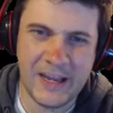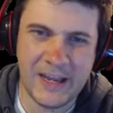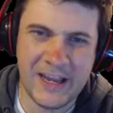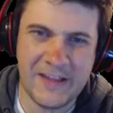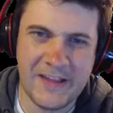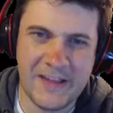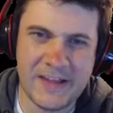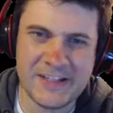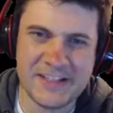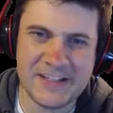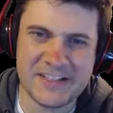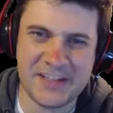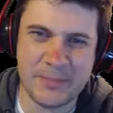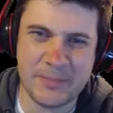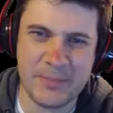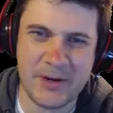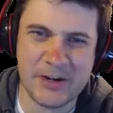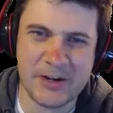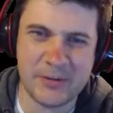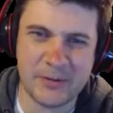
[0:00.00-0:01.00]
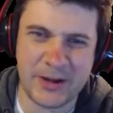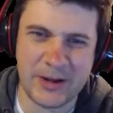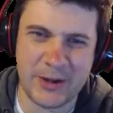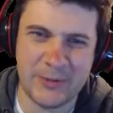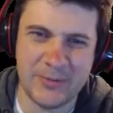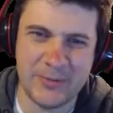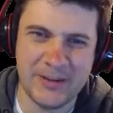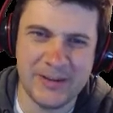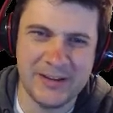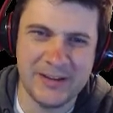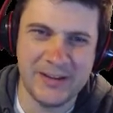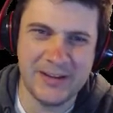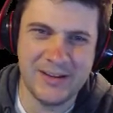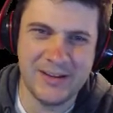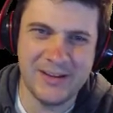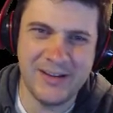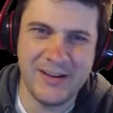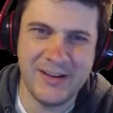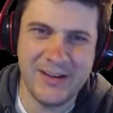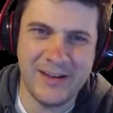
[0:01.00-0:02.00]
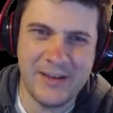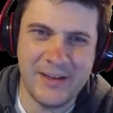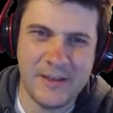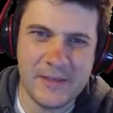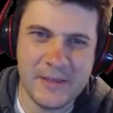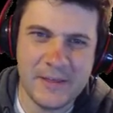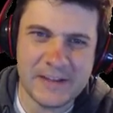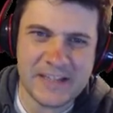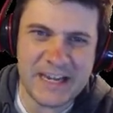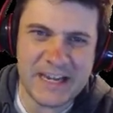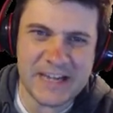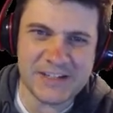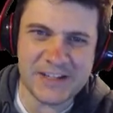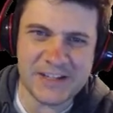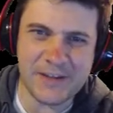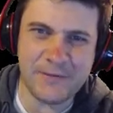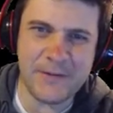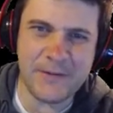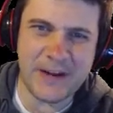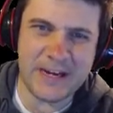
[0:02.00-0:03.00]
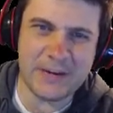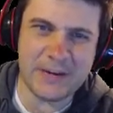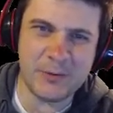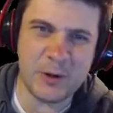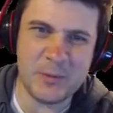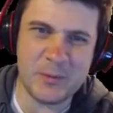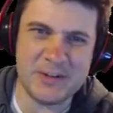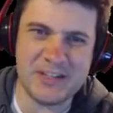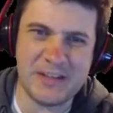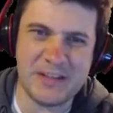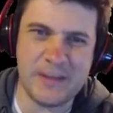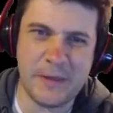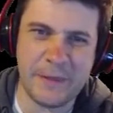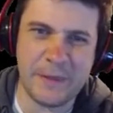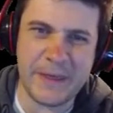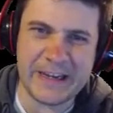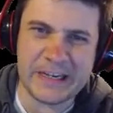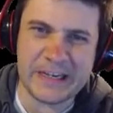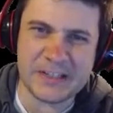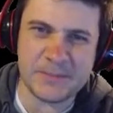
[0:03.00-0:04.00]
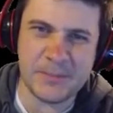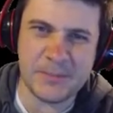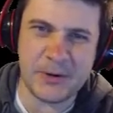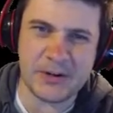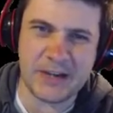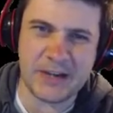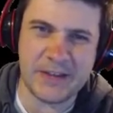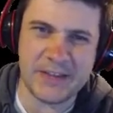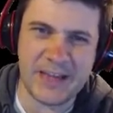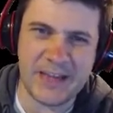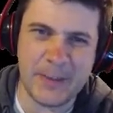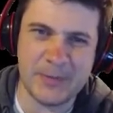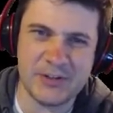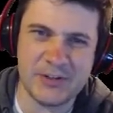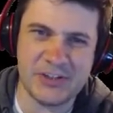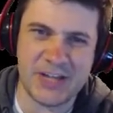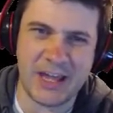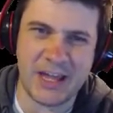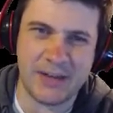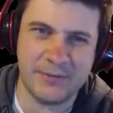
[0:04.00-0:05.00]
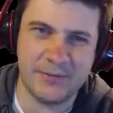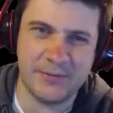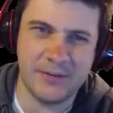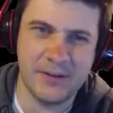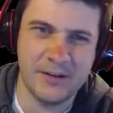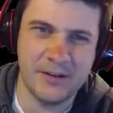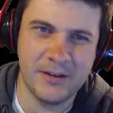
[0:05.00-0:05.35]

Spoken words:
This is the book room. The key to the funny room is in the thickest book on the upper shelf.